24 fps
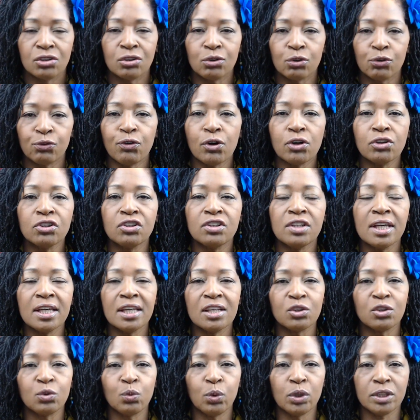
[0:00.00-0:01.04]
So the first
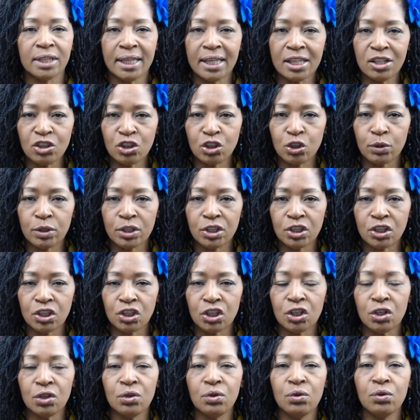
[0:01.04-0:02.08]
thing is what
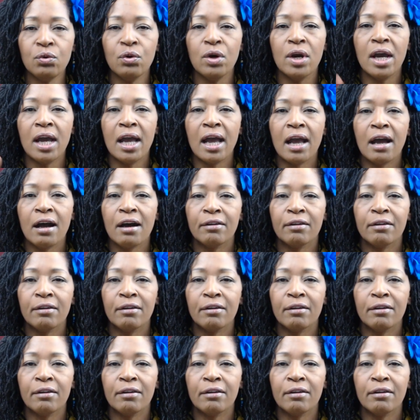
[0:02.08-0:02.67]
interests you.